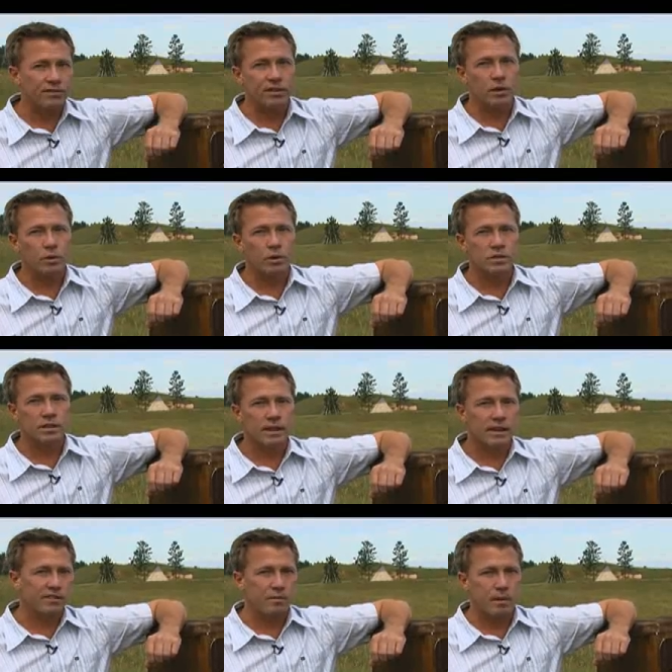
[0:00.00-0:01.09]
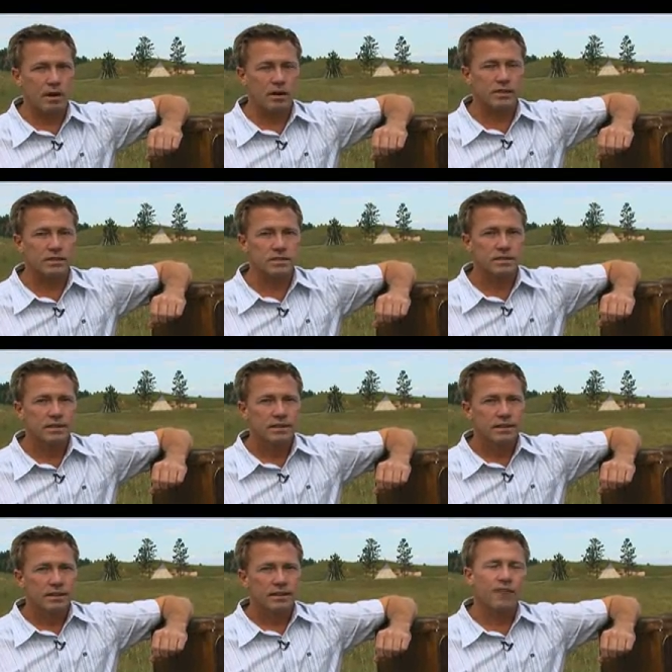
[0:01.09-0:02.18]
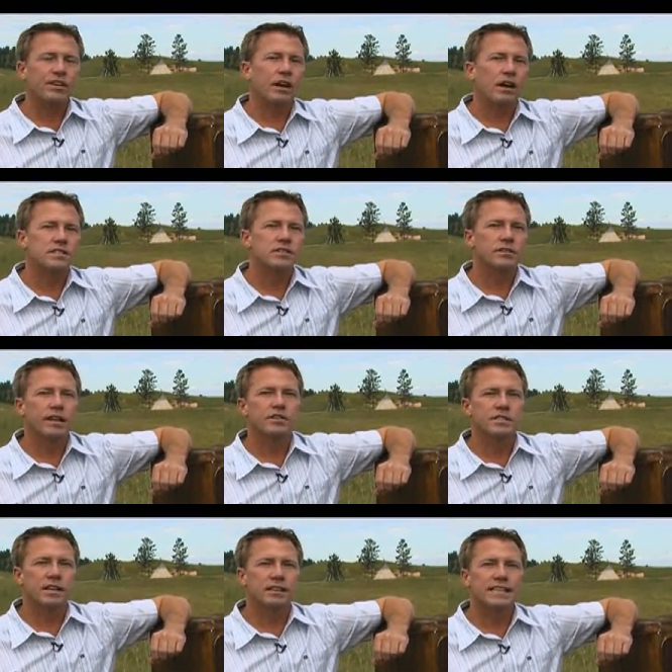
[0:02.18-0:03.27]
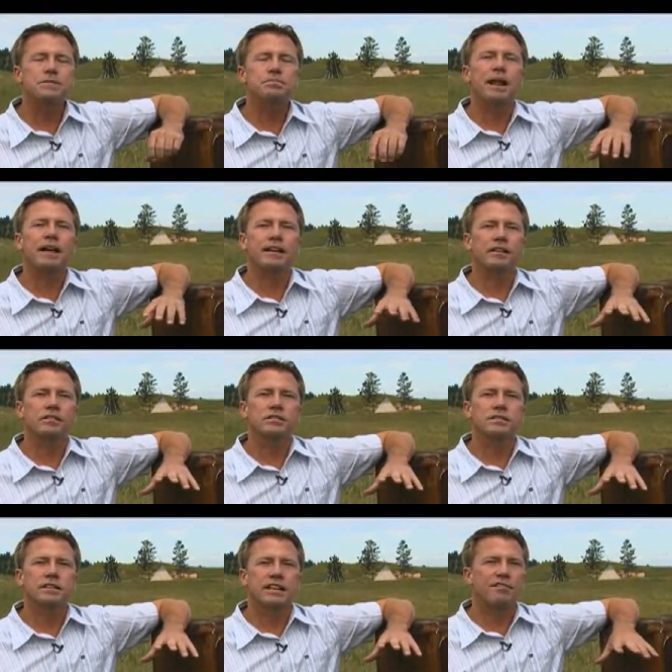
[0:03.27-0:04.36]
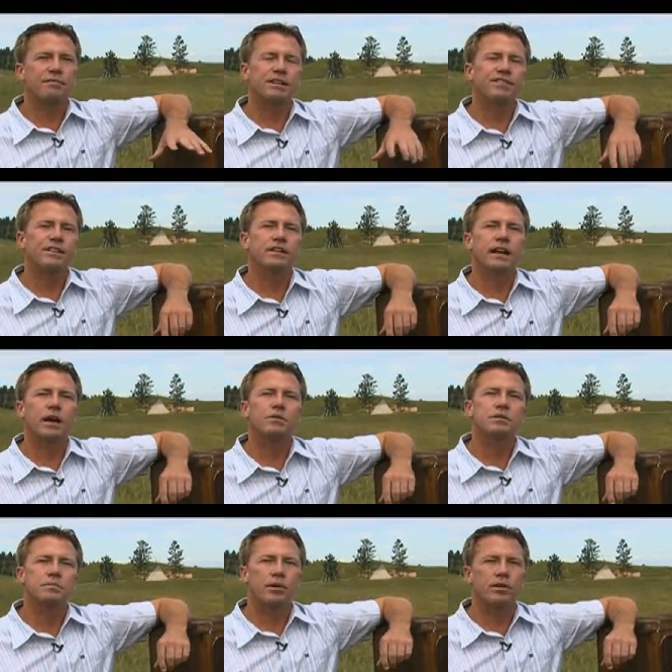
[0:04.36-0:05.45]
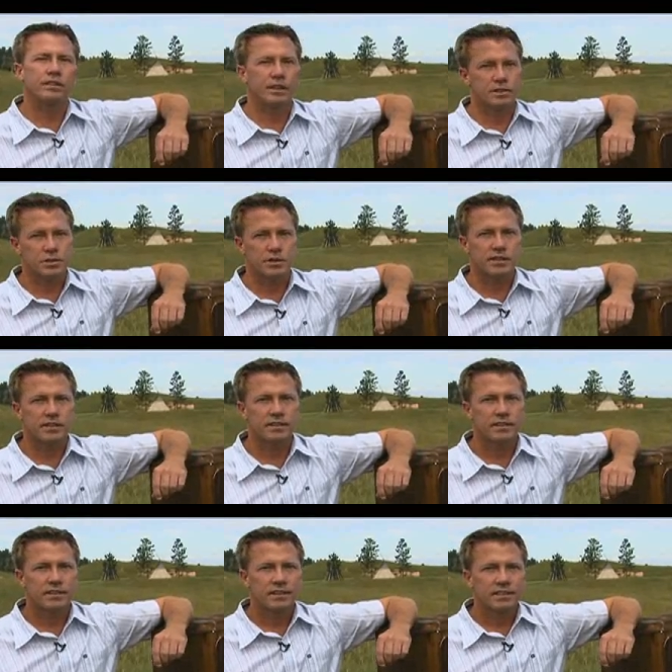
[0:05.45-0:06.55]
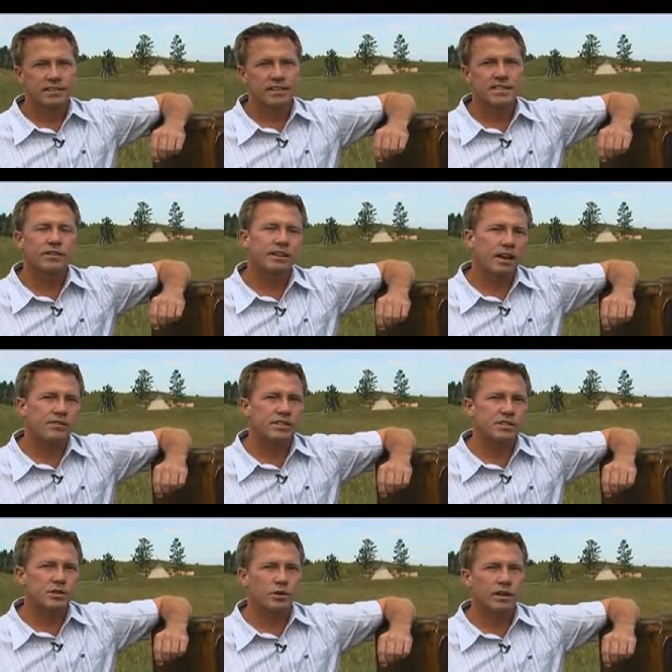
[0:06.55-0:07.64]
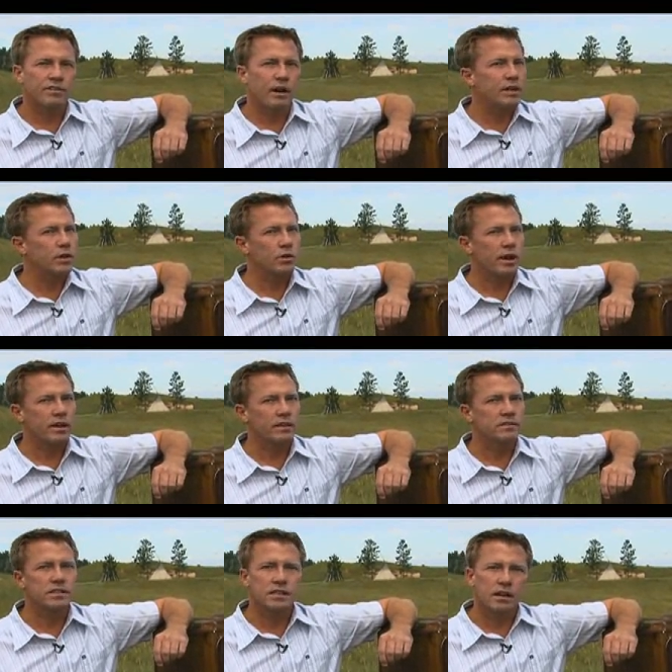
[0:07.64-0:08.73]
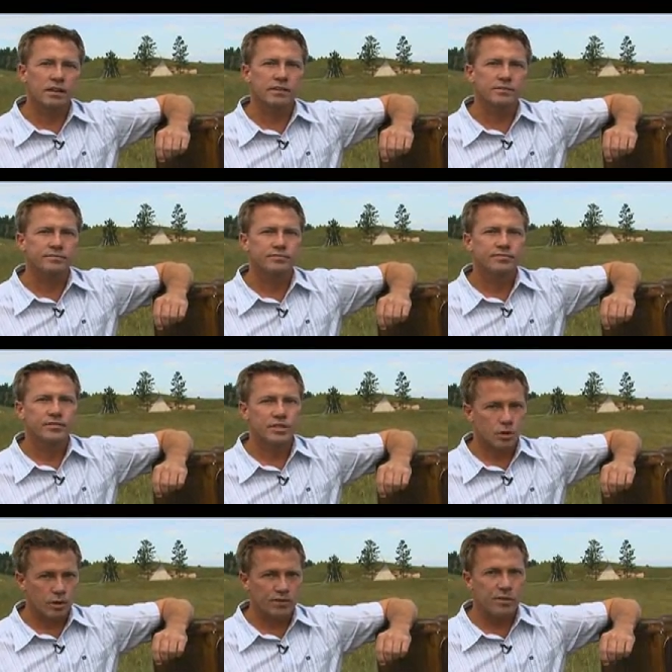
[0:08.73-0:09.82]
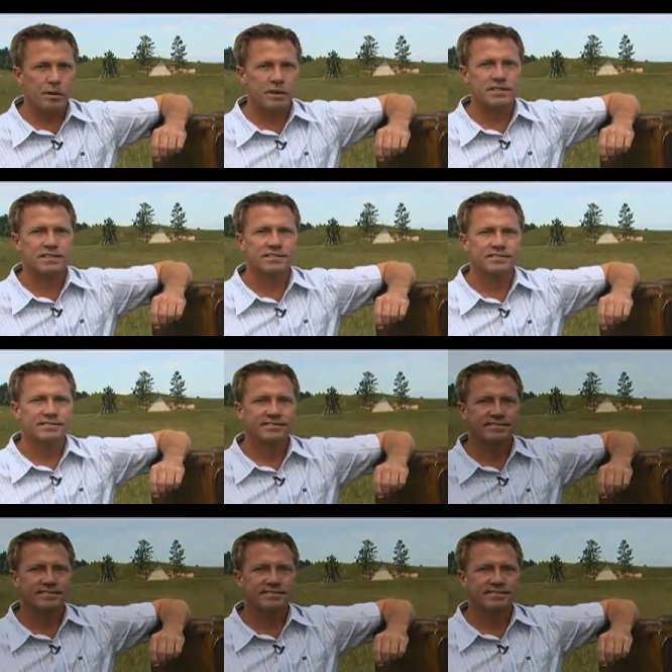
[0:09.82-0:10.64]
buffalo were to Native Americans. Kevin Costner later said, These Black Hills gave me the feeling I was a part of history. Let's hear Kevin's story of how he created Tatanka, Story of the Bison.